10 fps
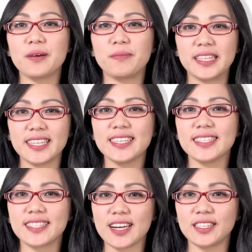but it
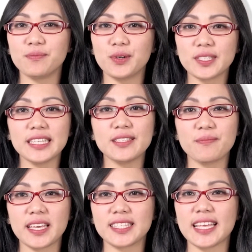is done mostly to
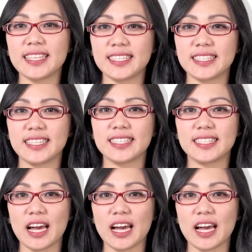make sentences